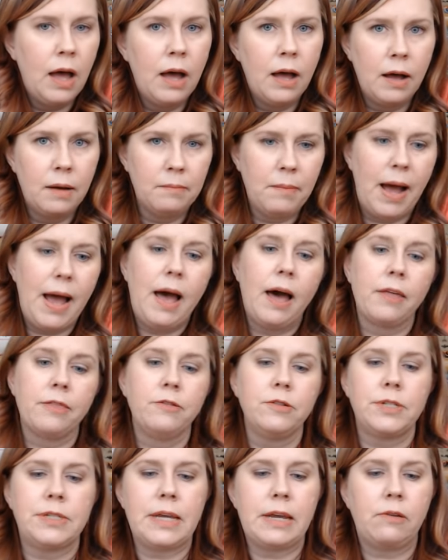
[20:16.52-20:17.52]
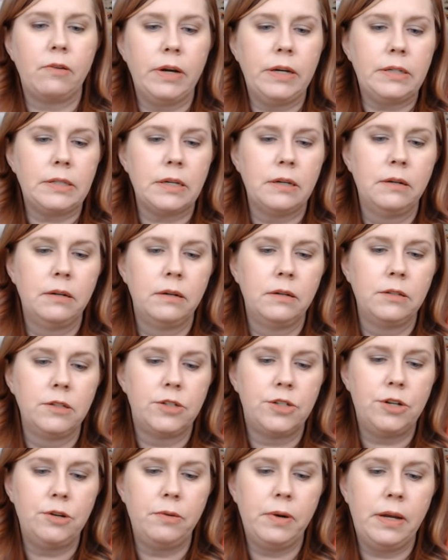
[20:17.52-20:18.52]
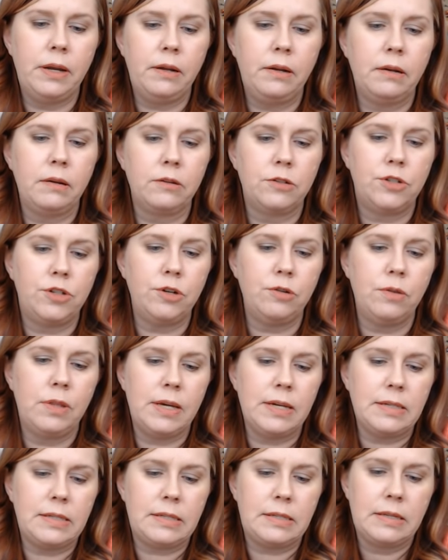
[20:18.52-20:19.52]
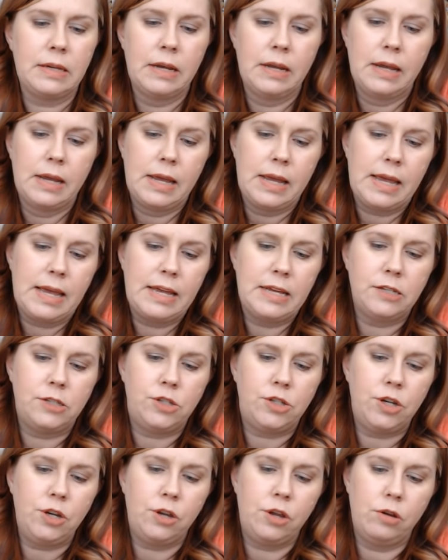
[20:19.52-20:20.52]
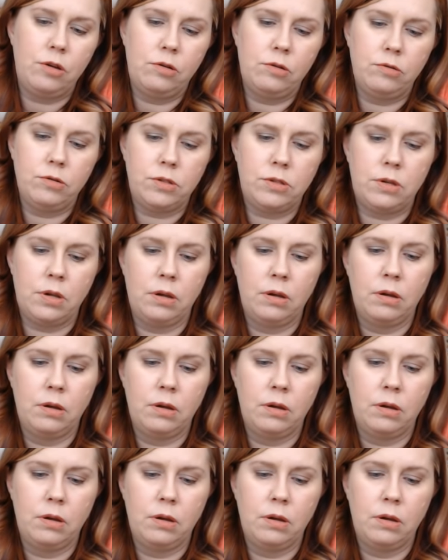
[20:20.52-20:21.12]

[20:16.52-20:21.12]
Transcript: my other secret to it, to this, is to use